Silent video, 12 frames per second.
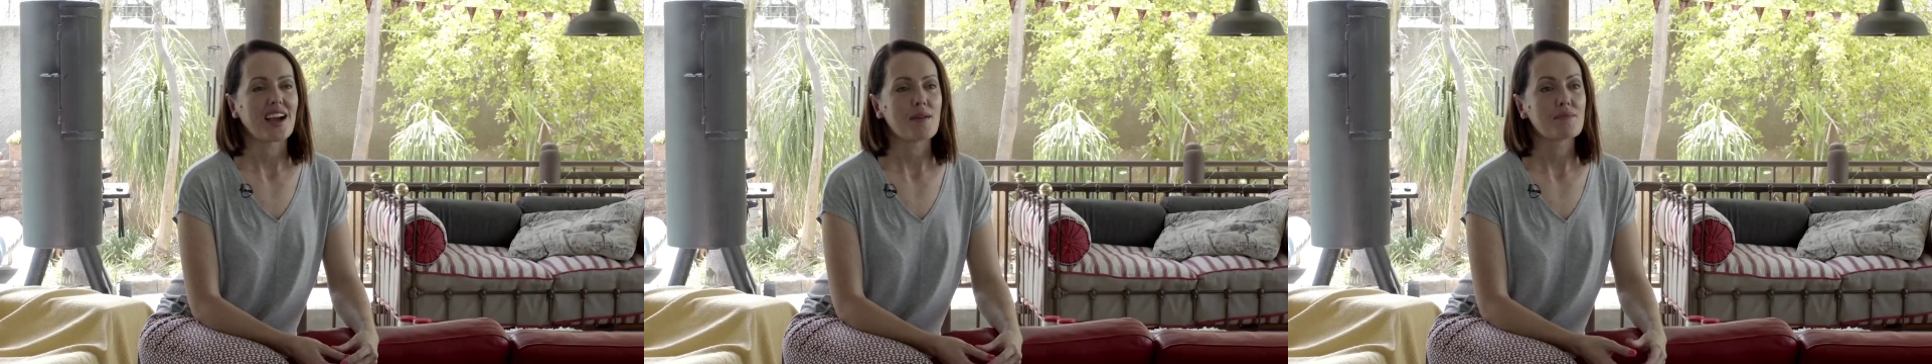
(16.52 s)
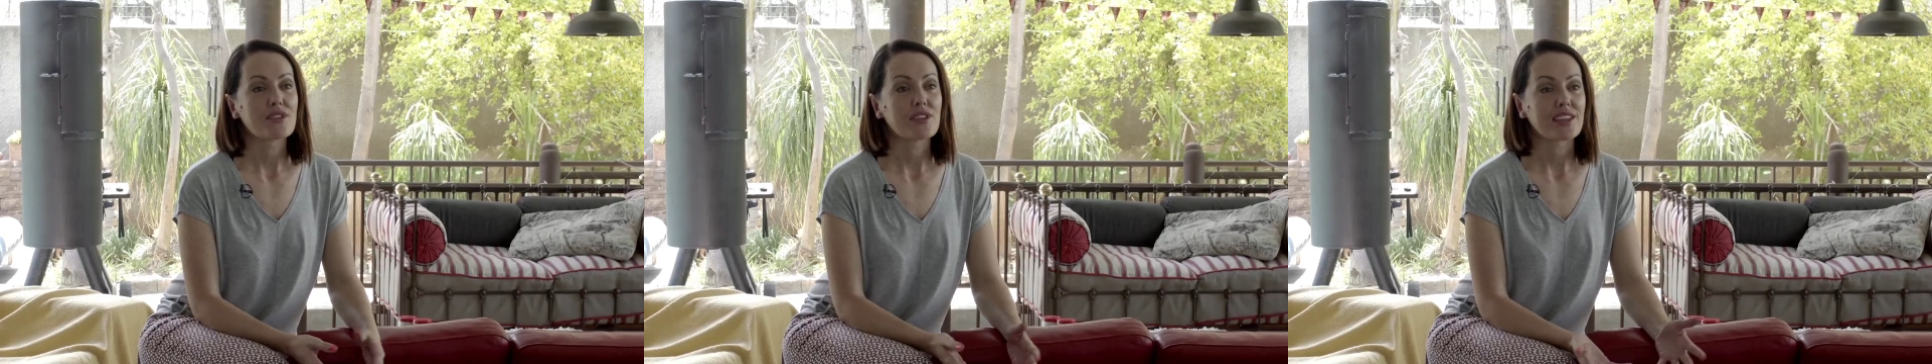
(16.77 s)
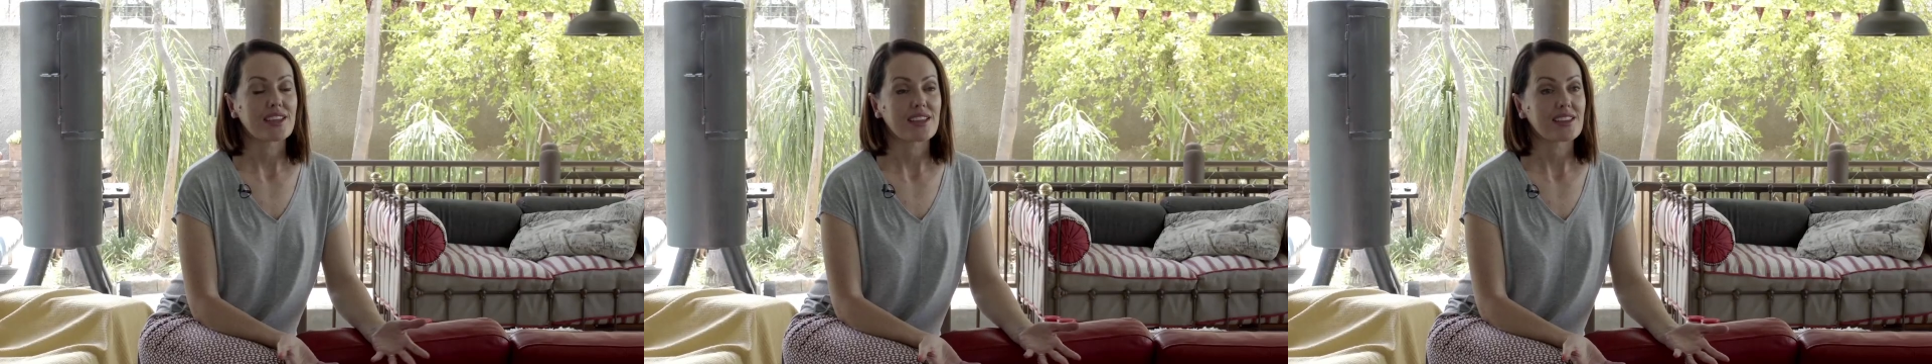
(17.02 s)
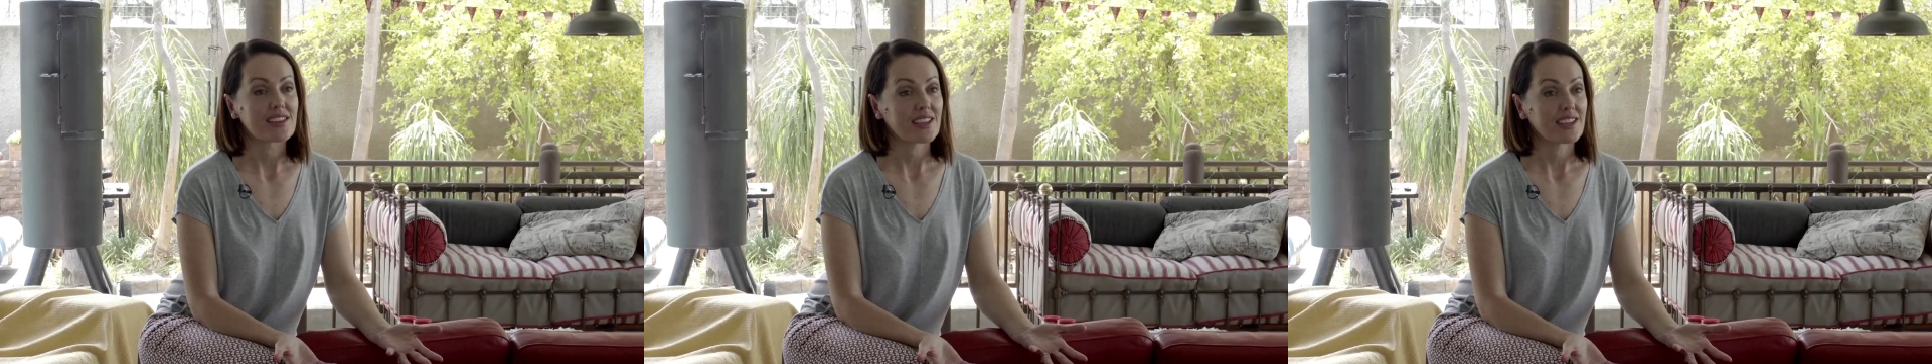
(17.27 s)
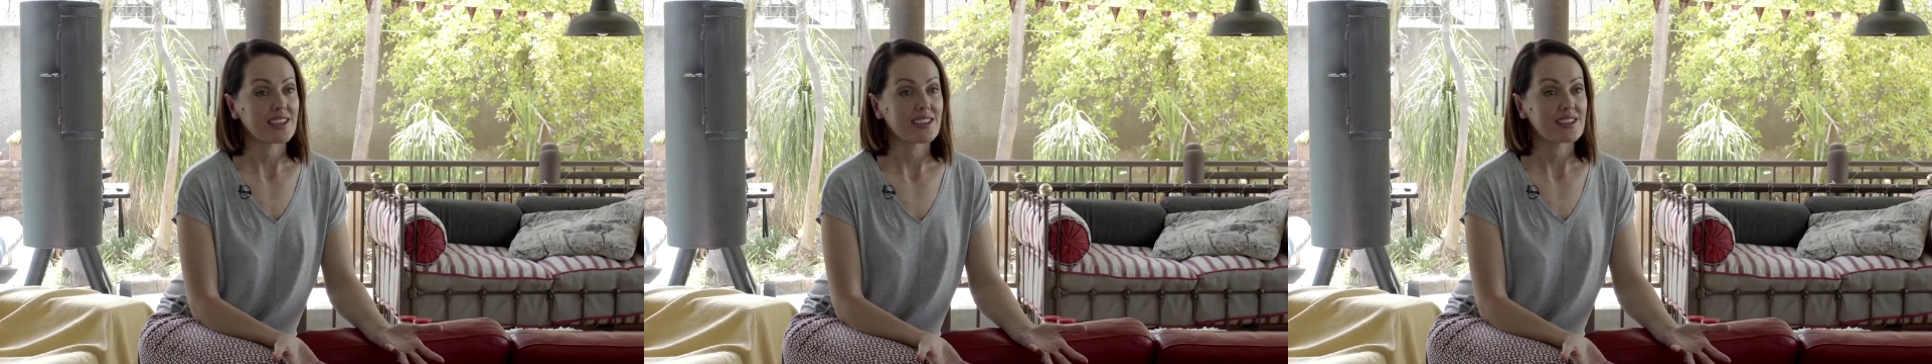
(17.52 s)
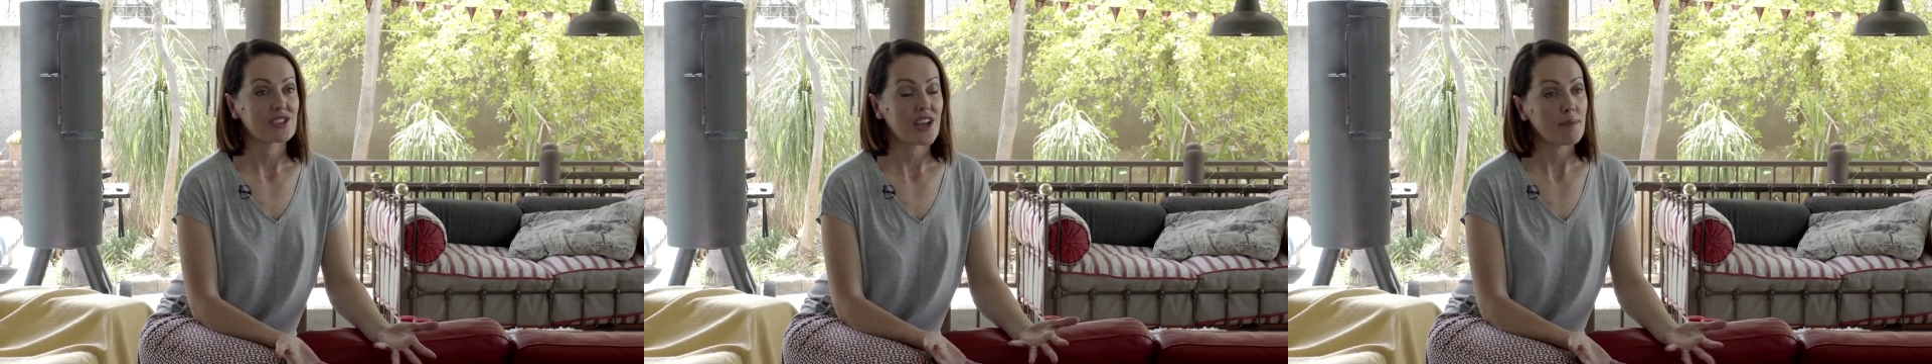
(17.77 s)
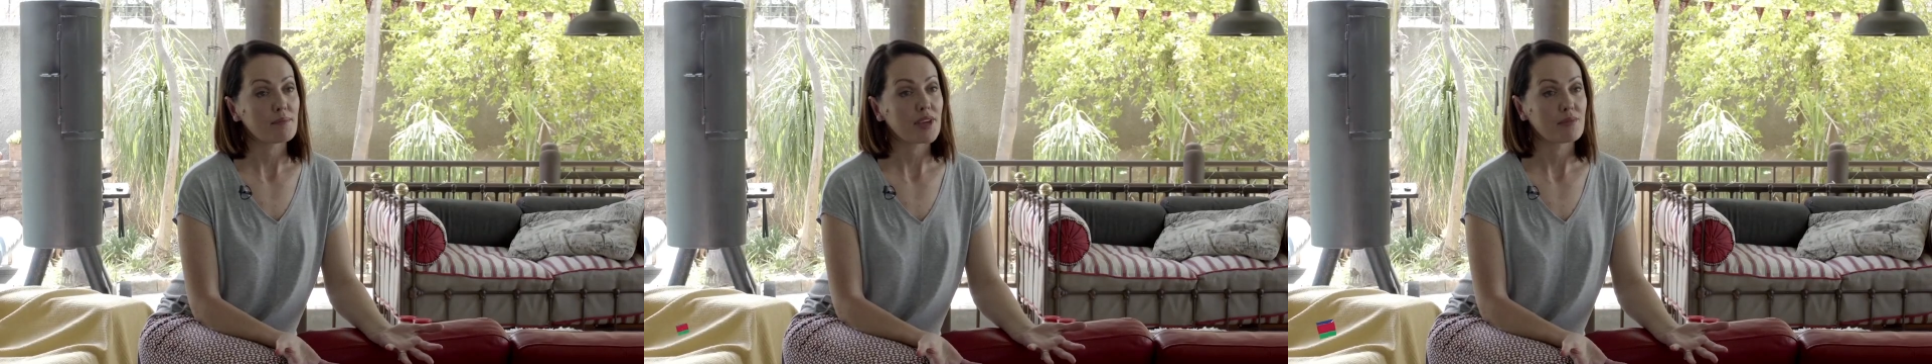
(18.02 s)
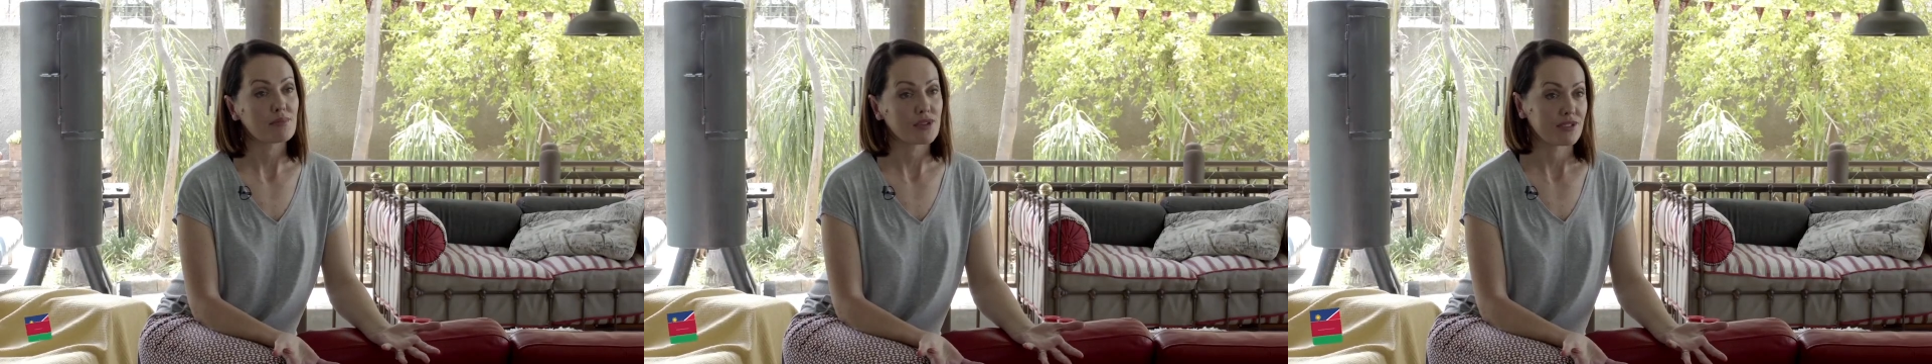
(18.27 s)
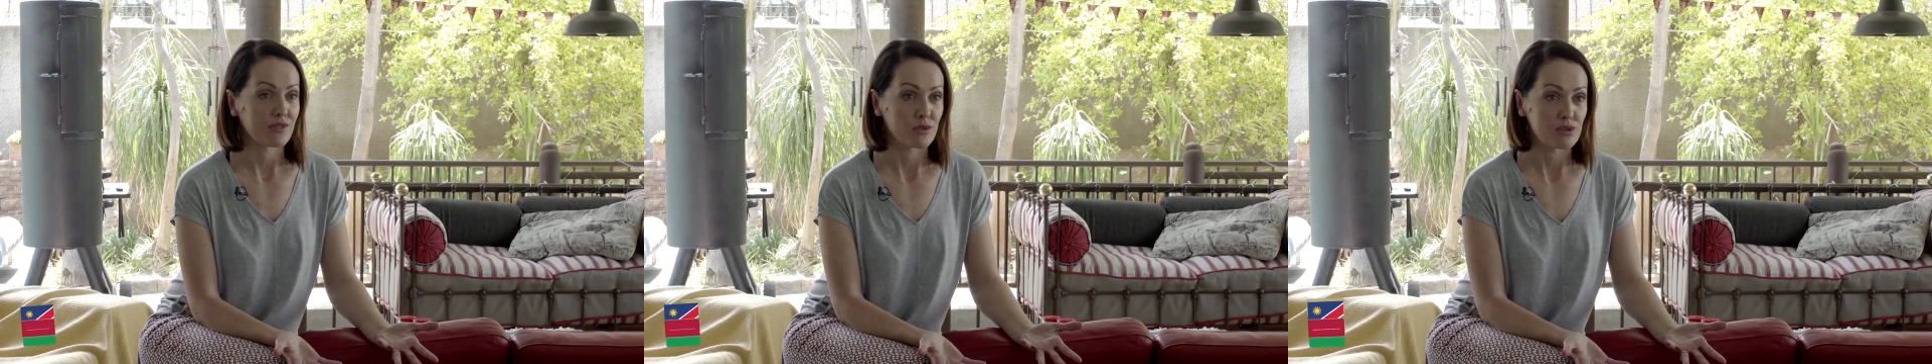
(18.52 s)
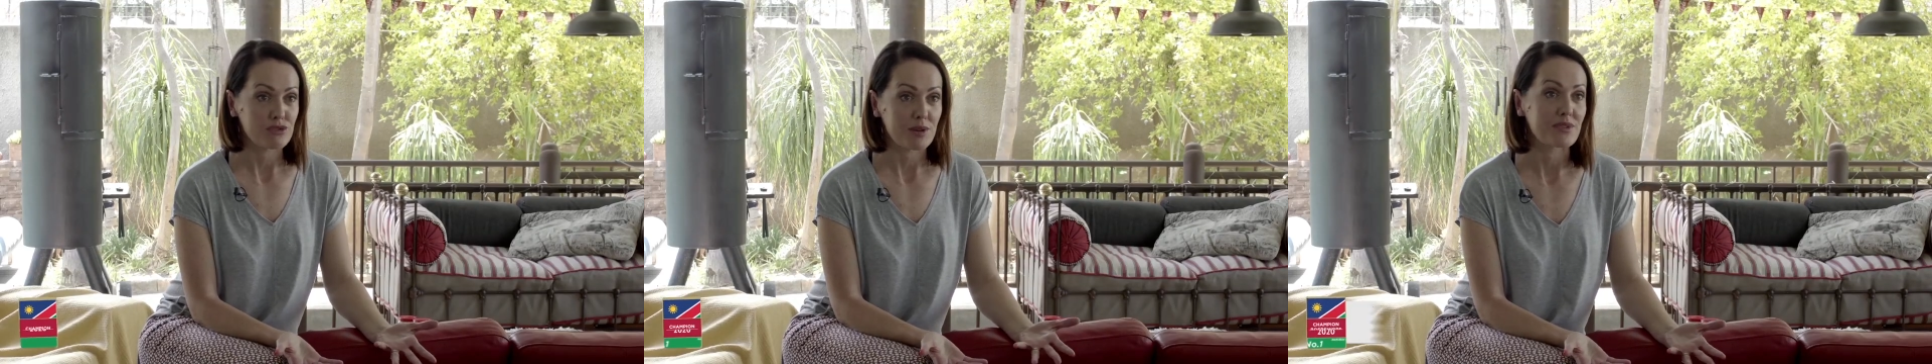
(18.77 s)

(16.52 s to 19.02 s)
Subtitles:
I'm the champion Boerewors